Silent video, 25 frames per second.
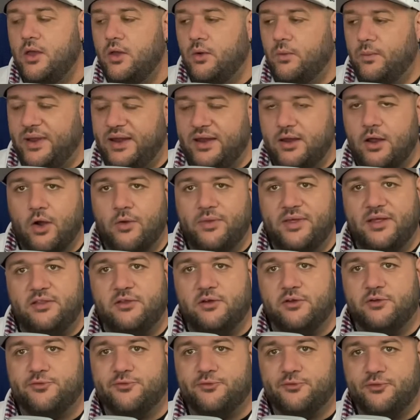We know that
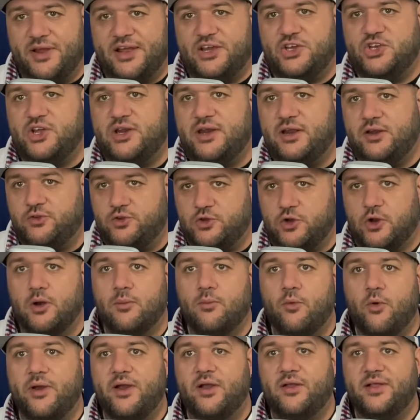there's friction and
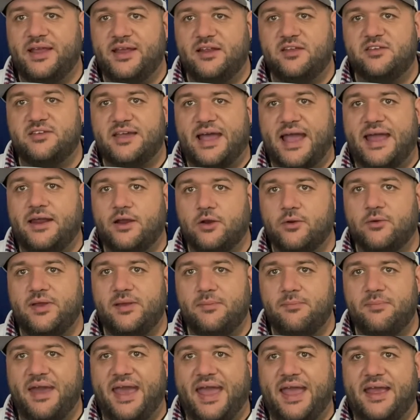turmoil inside of
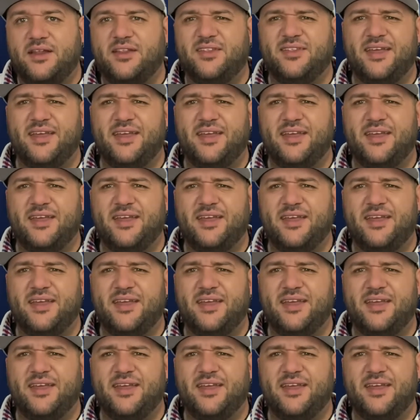Green Bay.